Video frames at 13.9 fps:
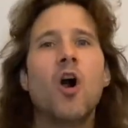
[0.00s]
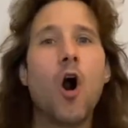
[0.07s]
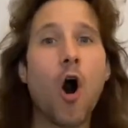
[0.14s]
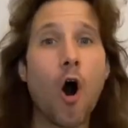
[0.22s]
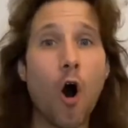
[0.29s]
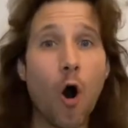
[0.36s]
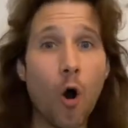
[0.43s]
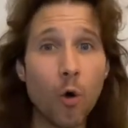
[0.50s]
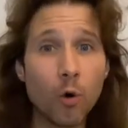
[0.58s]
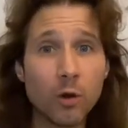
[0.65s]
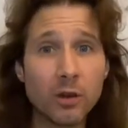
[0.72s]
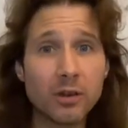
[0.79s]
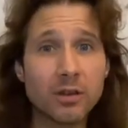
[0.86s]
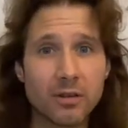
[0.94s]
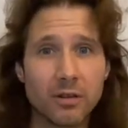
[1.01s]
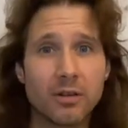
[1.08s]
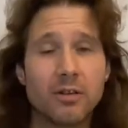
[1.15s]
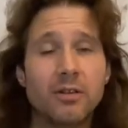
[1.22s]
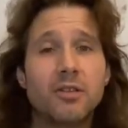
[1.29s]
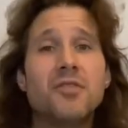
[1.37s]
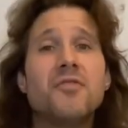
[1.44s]
hold
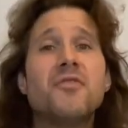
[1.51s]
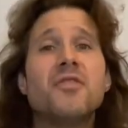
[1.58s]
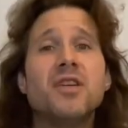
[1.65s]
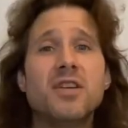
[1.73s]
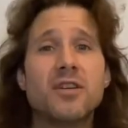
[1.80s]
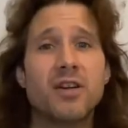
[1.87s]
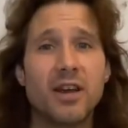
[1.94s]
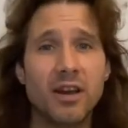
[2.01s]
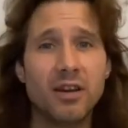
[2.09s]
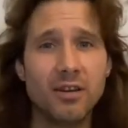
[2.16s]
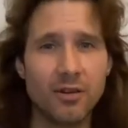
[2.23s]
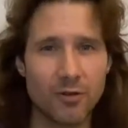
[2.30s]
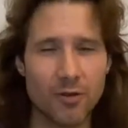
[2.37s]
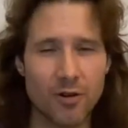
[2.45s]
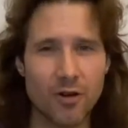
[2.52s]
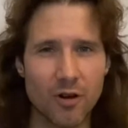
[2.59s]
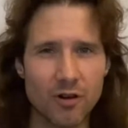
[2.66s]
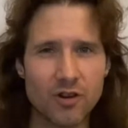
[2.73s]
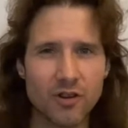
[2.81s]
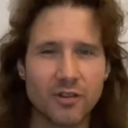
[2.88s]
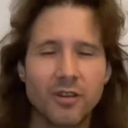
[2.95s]
the fear in your
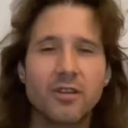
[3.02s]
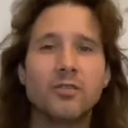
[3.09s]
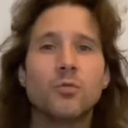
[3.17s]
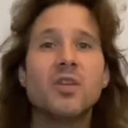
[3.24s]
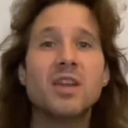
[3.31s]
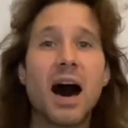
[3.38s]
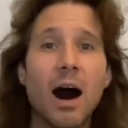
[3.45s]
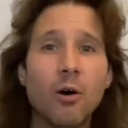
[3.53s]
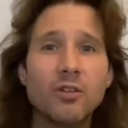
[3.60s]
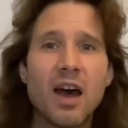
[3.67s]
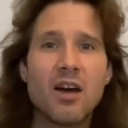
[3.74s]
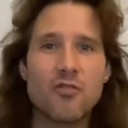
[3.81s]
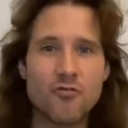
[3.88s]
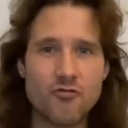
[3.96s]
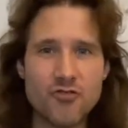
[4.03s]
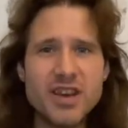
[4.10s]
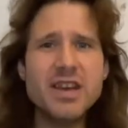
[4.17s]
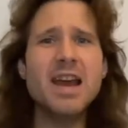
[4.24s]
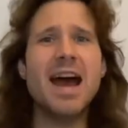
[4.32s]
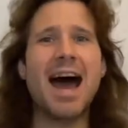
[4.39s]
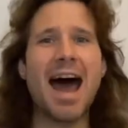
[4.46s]
consciousness without
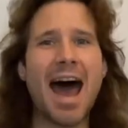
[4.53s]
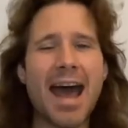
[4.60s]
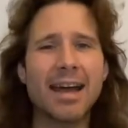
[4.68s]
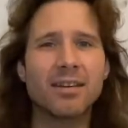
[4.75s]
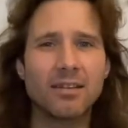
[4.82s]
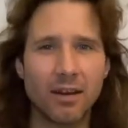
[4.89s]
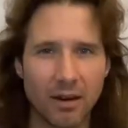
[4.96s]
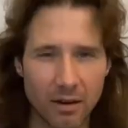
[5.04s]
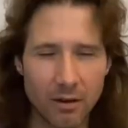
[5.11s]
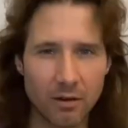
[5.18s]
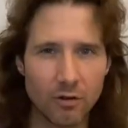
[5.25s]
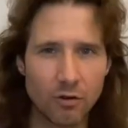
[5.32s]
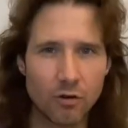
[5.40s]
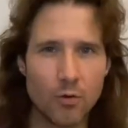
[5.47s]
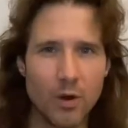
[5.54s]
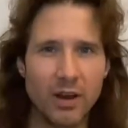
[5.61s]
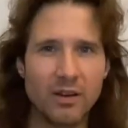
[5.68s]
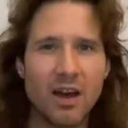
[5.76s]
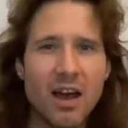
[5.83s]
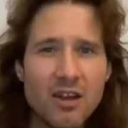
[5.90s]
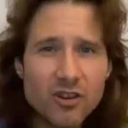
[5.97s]
reacting to it,
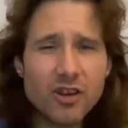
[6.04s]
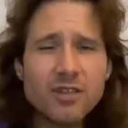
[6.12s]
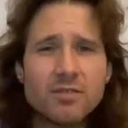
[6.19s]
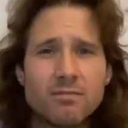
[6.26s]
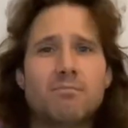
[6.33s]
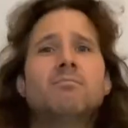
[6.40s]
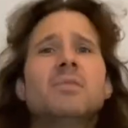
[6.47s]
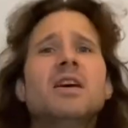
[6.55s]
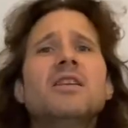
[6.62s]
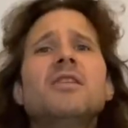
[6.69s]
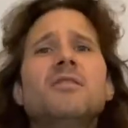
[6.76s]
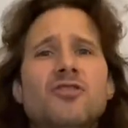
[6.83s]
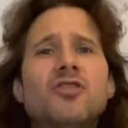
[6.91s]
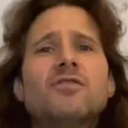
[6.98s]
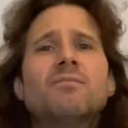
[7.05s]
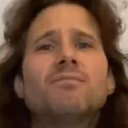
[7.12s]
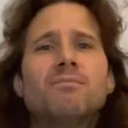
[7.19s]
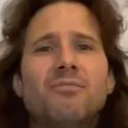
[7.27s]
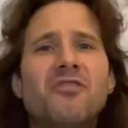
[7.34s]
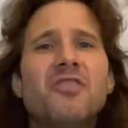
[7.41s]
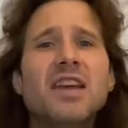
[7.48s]
just
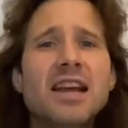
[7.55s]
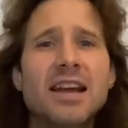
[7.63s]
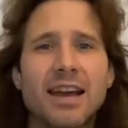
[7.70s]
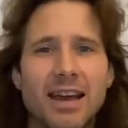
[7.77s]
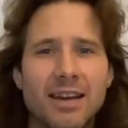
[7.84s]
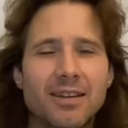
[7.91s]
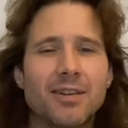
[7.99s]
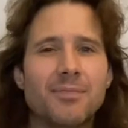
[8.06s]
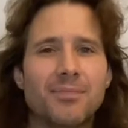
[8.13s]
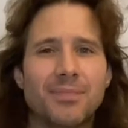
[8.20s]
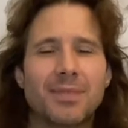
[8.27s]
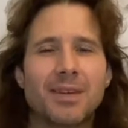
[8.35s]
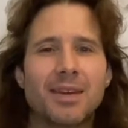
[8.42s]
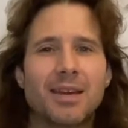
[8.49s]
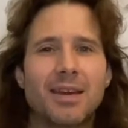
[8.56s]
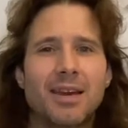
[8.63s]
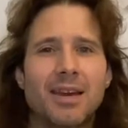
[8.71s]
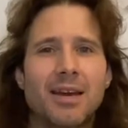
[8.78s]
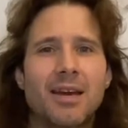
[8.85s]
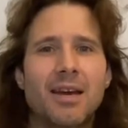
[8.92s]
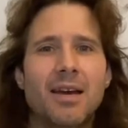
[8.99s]
feeling it,
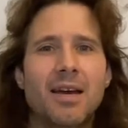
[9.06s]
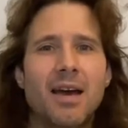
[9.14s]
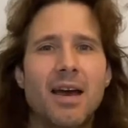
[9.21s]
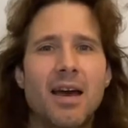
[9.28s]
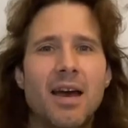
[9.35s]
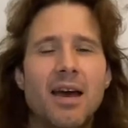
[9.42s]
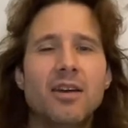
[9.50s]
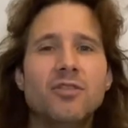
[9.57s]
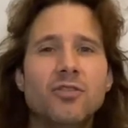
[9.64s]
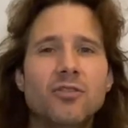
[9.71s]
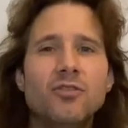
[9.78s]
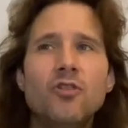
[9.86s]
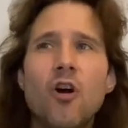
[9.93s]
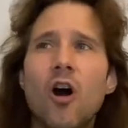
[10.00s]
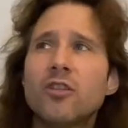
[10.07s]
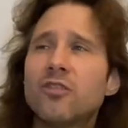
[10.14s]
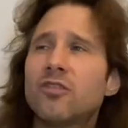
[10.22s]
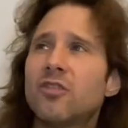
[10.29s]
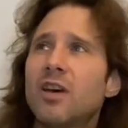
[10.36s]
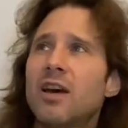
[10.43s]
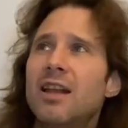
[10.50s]
and
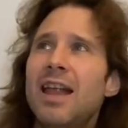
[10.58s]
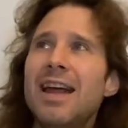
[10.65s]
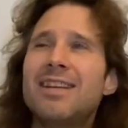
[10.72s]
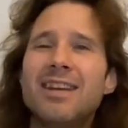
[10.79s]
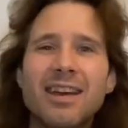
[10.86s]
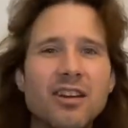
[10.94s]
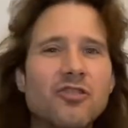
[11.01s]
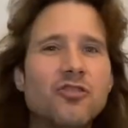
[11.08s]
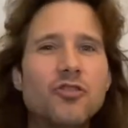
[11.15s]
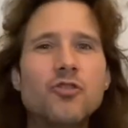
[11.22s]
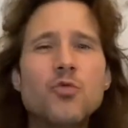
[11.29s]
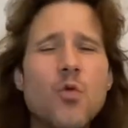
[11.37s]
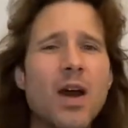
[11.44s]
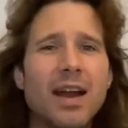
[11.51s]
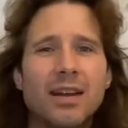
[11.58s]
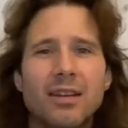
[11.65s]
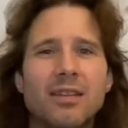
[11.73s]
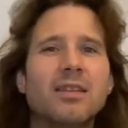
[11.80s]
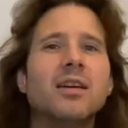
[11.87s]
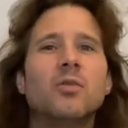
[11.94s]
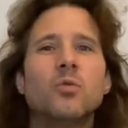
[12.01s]
not letting it do
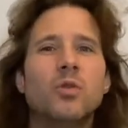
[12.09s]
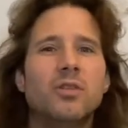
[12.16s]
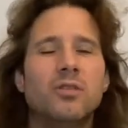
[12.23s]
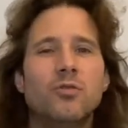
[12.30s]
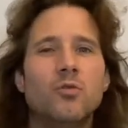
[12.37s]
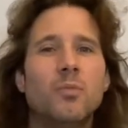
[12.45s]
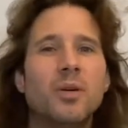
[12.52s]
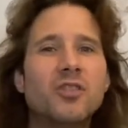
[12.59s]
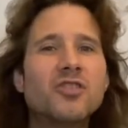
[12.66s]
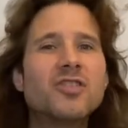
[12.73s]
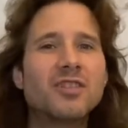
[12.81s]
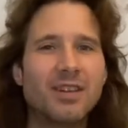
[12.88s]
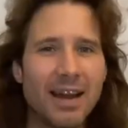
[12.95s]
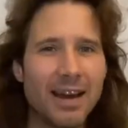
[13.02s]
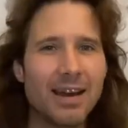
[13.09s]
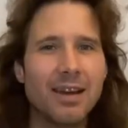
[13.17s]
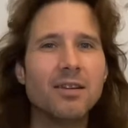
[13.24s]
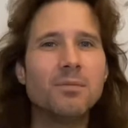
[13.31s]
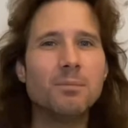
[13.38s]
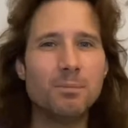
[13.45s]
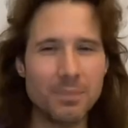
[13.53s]
anything with you, but just letting
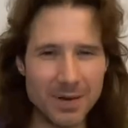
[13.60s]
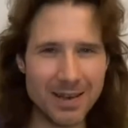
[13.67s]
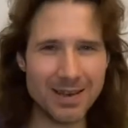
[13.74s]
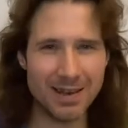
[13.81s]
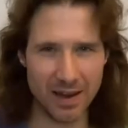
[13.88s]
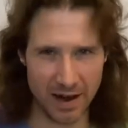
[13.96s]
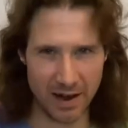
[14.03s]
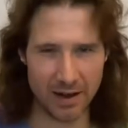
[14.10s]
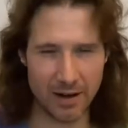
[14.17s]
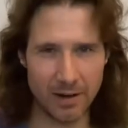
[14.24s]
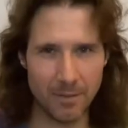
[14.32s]
it be there.